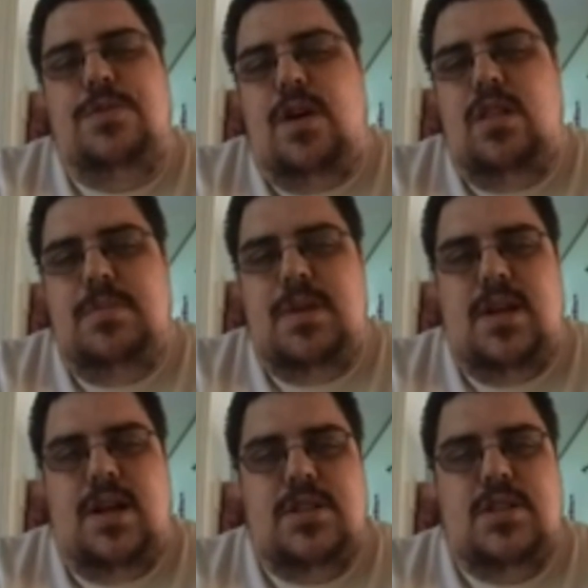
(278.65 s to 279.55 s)
Also
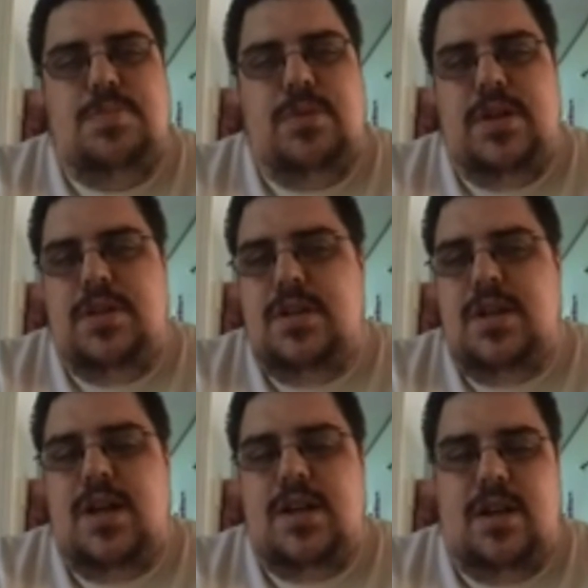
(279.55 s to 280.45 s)
follow me on
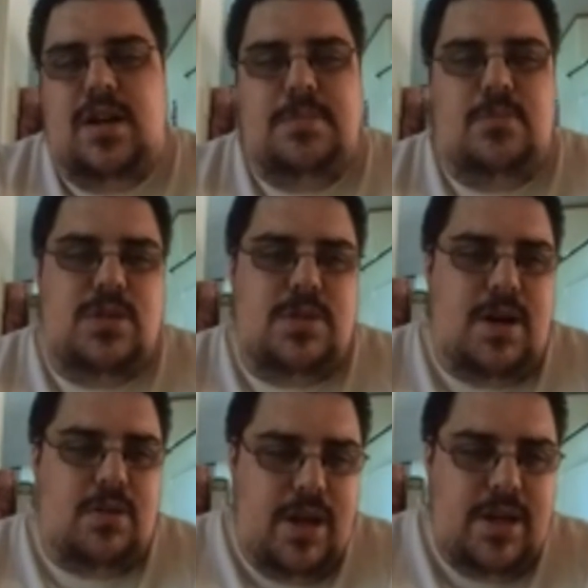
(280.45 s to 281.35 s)

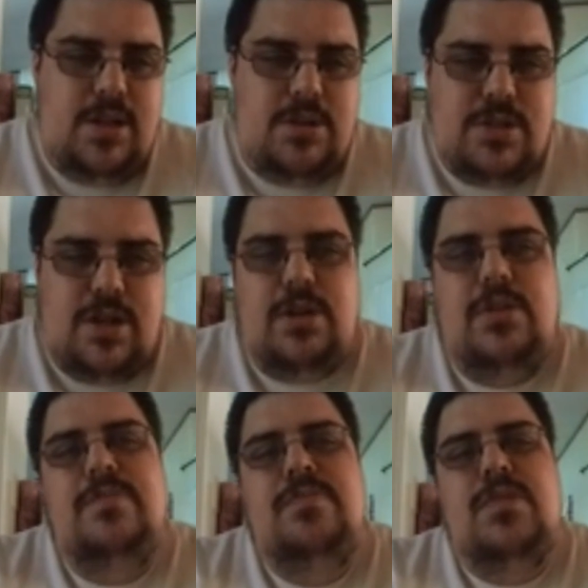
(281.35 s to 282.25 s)
Spreaker.com, which is my radio
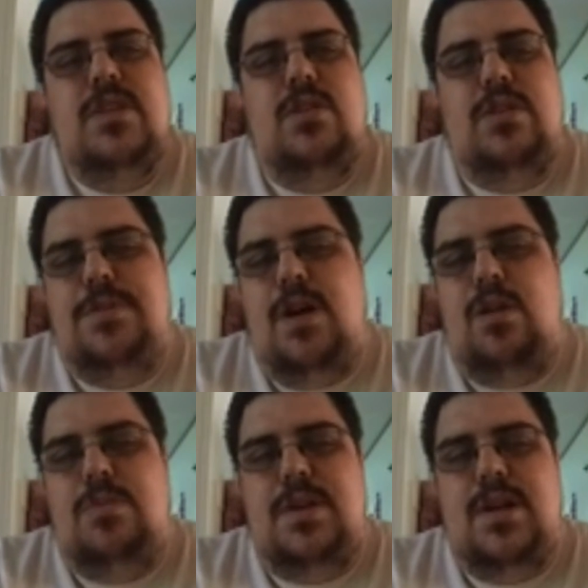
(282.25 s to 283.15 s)
show. You
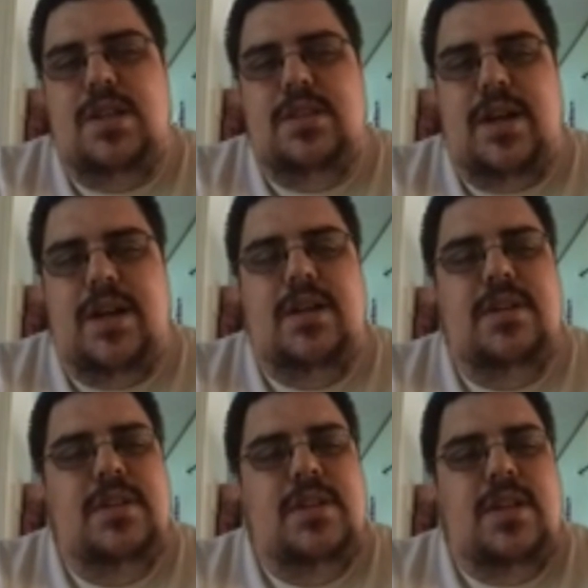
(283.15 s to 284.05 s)
can follow me on
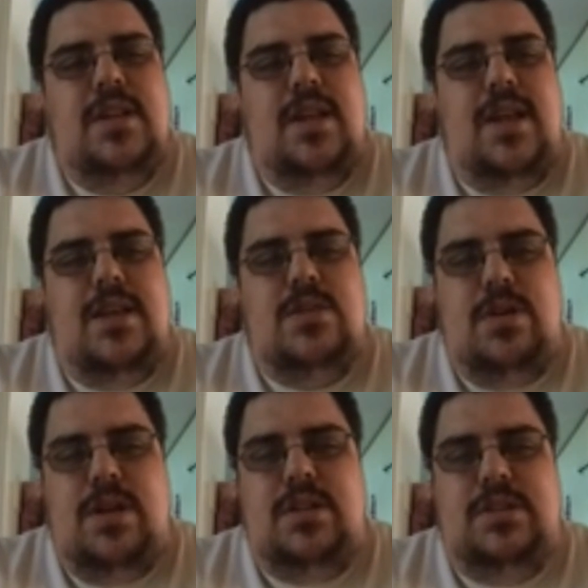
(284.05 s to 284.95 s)
there
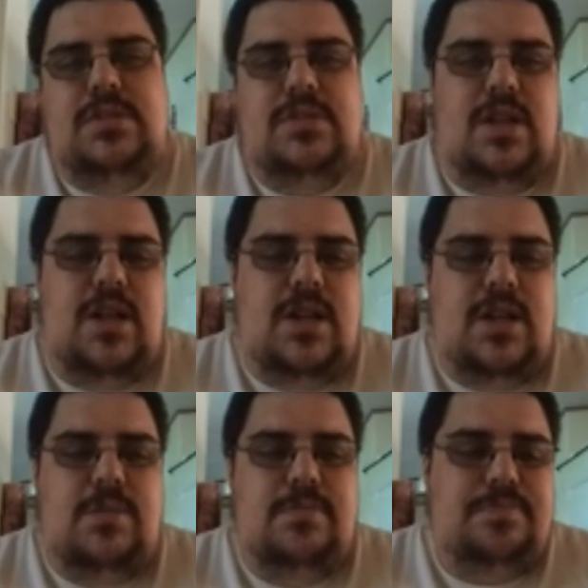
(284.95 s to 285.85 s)
as well.
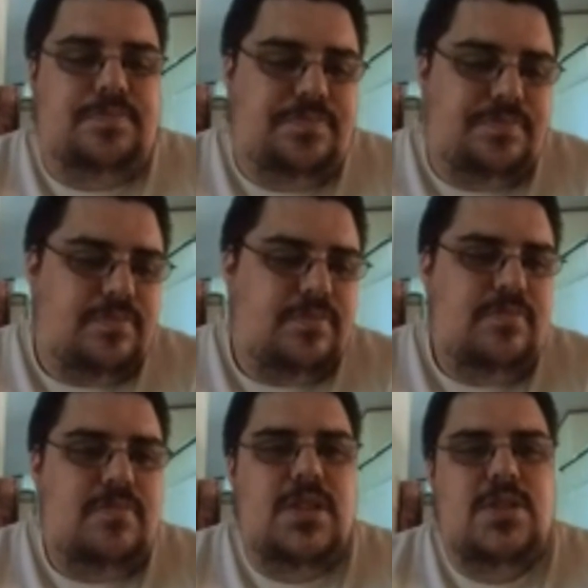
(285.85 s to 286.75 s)
So
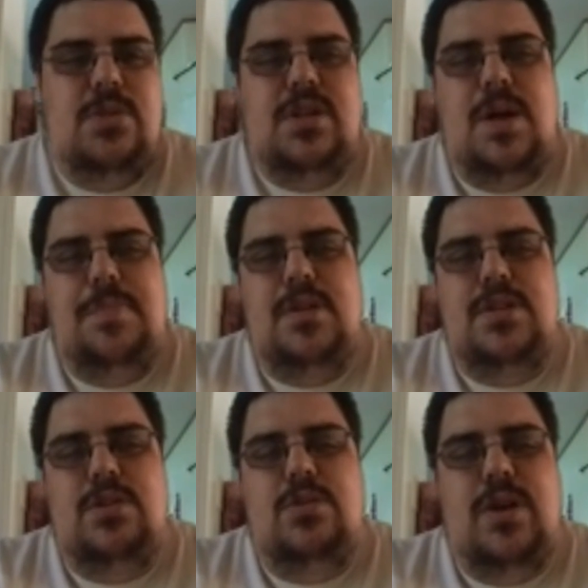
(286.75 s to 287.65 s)
there are a
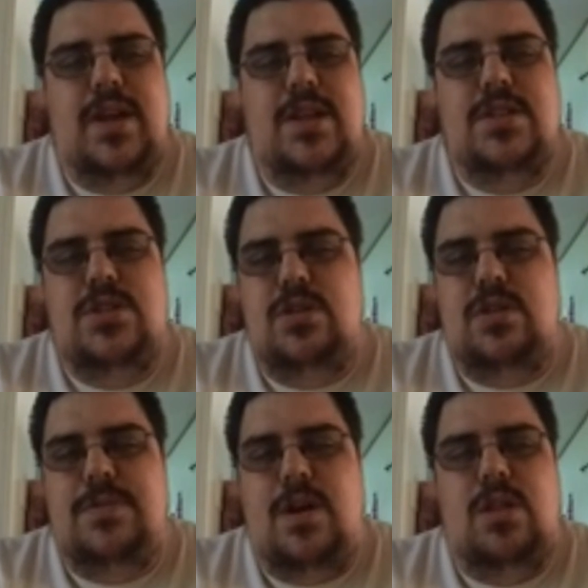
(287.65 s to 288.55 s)
couple of new ways
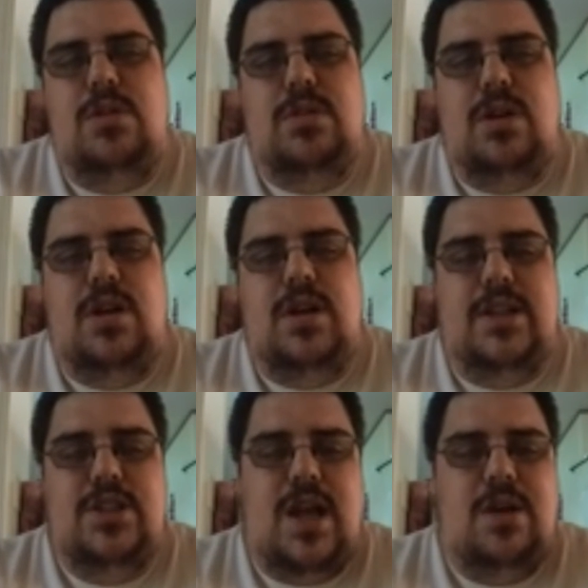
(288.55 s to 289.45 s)
that you can follow
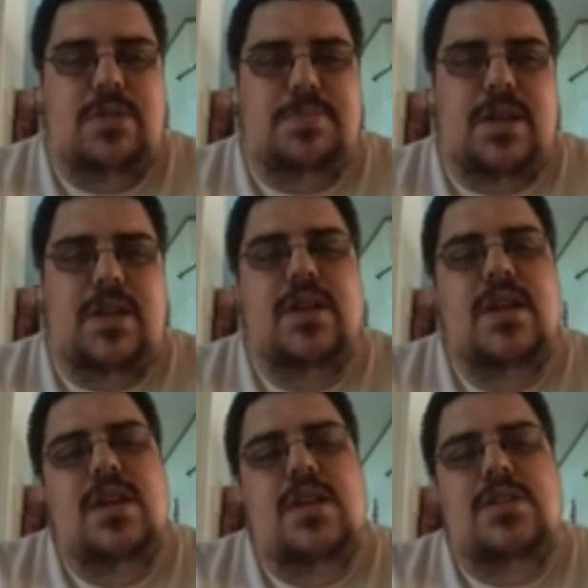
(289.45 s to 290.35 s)
along and chat with
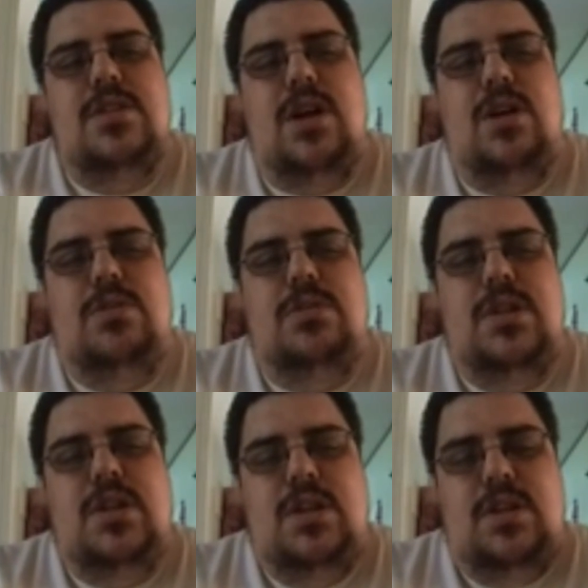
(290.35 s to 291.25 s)
me.
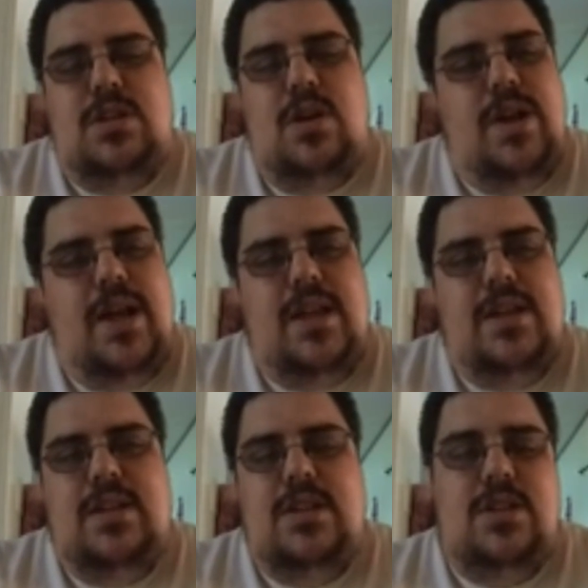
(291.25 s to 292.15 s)
So go
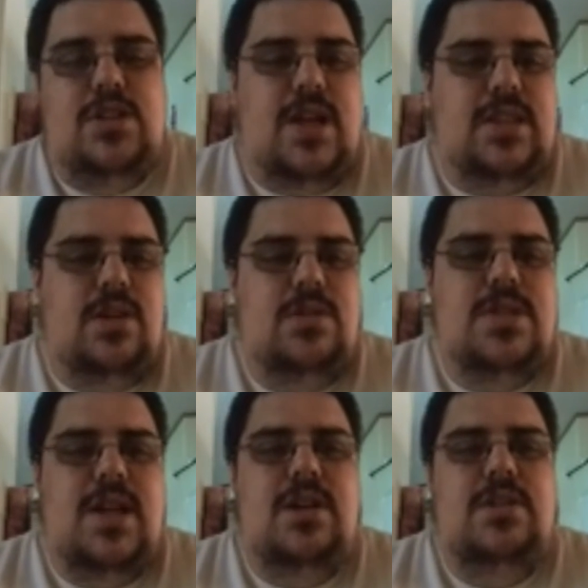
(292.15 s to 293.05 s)
ahead and
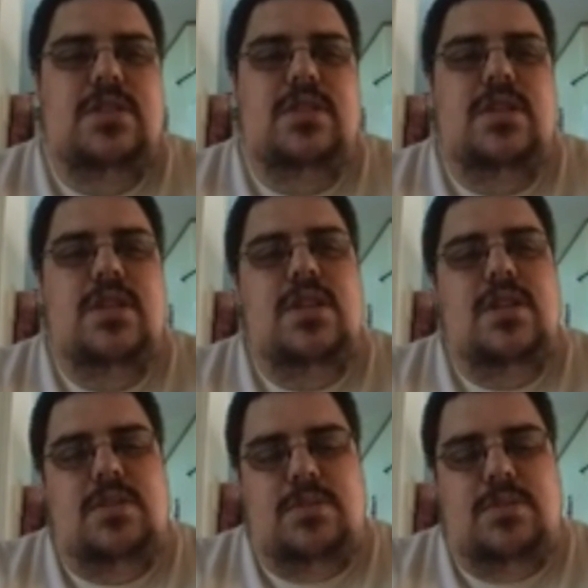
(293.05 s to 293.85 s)
check those out.